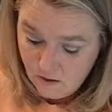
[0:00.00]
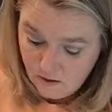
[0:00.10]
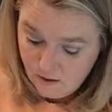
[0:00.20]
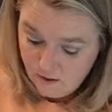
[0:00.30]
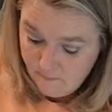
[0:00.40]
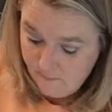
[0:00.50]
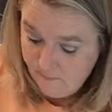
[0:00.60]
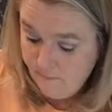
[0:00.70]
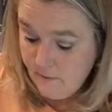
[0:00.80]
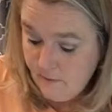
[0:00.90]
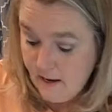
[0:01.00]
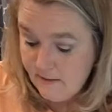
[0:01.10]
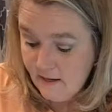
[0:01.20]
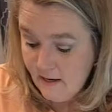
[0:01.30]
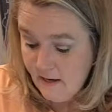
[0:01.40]
I
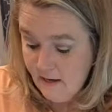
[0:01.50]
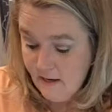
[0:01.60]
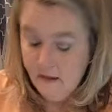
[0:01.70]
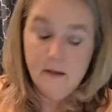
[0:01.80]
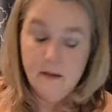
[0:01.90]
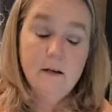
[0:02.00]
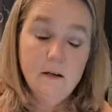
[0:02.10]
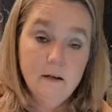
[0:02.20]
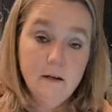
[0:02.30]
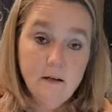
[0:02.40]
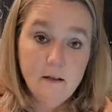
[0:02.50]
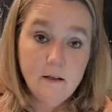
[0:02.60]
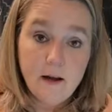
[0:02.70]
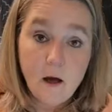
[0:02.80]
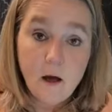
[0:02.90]
take
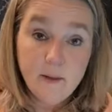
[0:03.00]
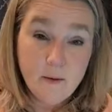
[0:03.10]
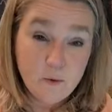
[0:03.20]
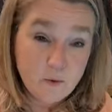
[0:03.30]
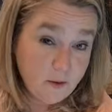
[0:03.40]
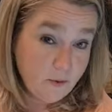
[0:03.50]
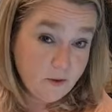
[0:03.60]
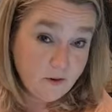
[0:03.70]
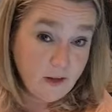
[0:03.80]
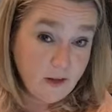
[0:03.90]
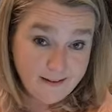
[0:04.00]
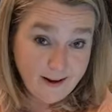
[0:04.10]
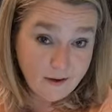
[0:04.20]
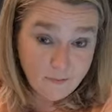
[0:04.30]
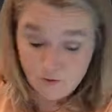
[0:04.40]
like Hobby Lobby when they put their like
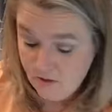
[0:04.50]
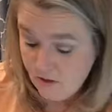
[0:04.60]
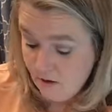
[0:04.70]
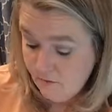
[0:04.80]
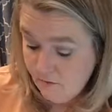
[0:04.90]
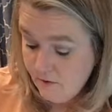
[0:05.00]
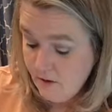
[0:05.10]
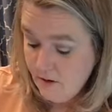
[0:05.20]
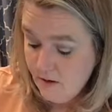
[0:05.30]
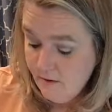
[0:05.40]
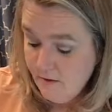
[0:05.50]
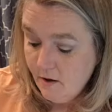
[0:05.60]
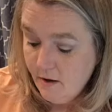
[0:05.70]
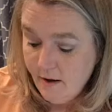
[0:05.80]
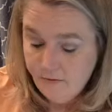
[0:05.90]
90% off.
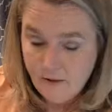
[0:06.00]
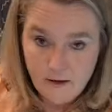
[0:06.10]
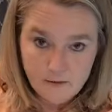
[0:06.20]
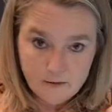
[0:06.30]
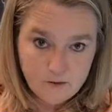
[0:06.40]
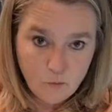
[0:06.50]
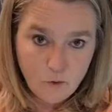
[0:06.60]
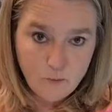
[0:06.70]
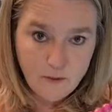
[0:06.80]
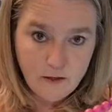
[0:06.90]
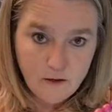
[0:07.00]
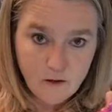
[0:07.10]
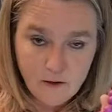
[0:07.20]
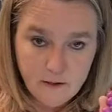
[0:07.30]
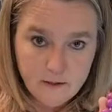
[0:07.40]
They'll have like wood bead
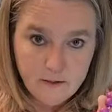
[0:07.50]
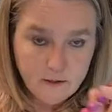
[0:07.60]
garland